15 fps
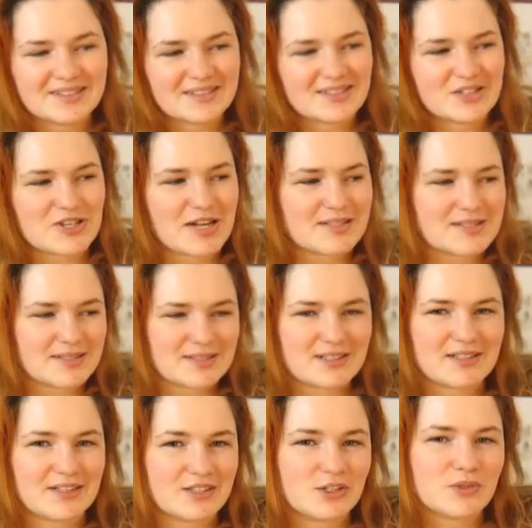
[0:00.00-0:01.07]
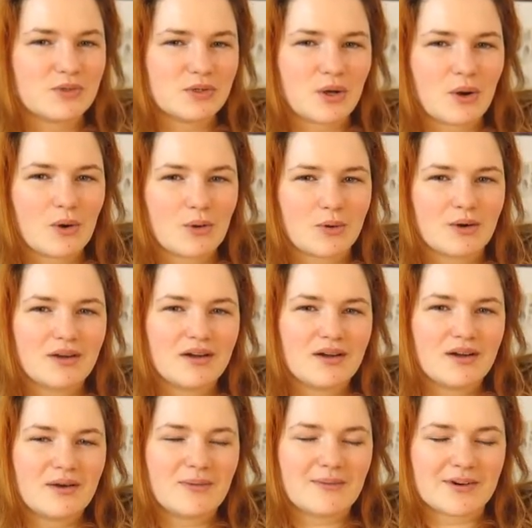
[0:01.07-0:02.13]
the chances are that you know
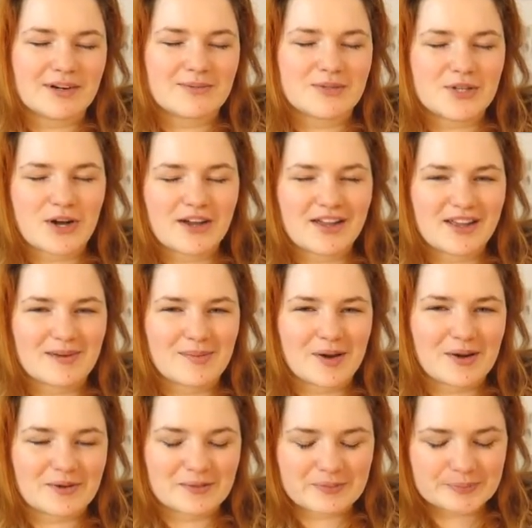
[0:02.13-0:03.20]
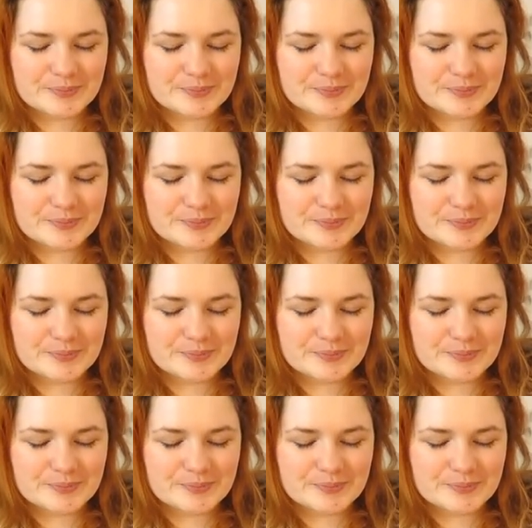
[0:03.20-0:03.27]
what I'm talking about.